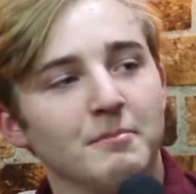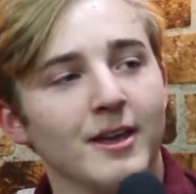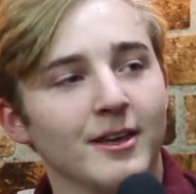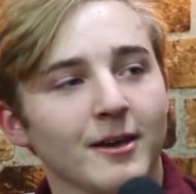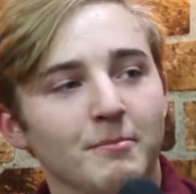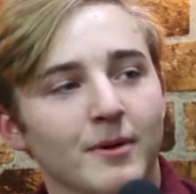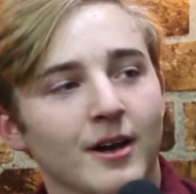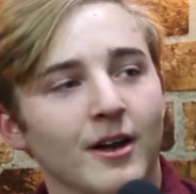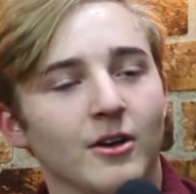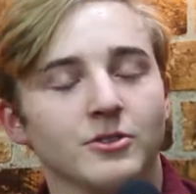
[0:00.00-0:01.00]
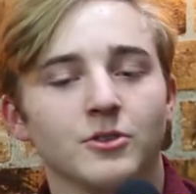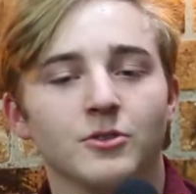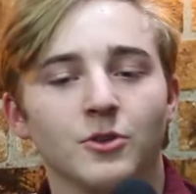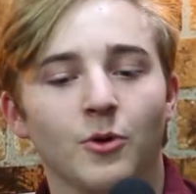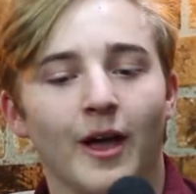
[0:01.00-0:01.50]
in makeup, but I also
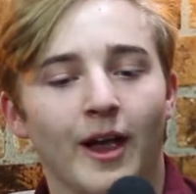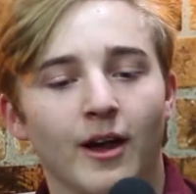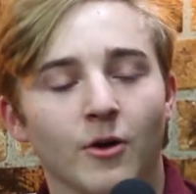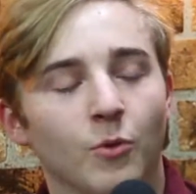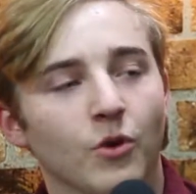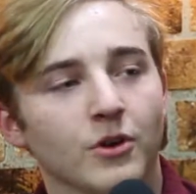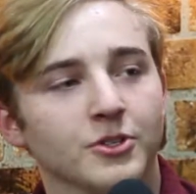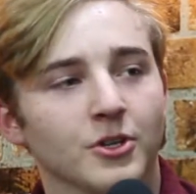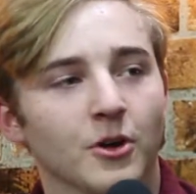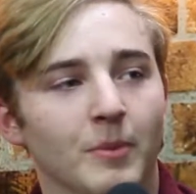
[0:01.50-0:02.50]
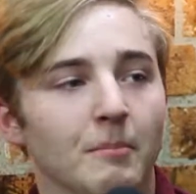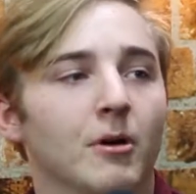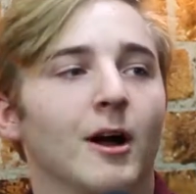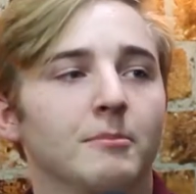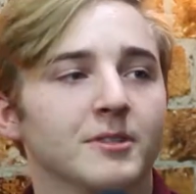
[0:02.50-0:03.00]
do hair, wardrobe, and
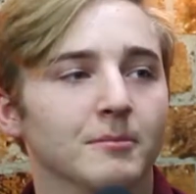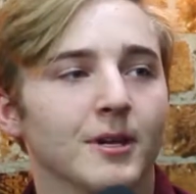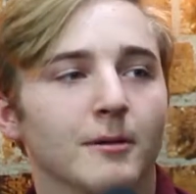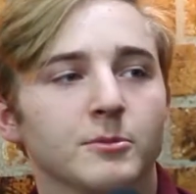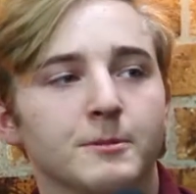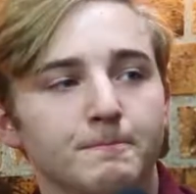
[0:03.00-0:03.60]
props sometimes.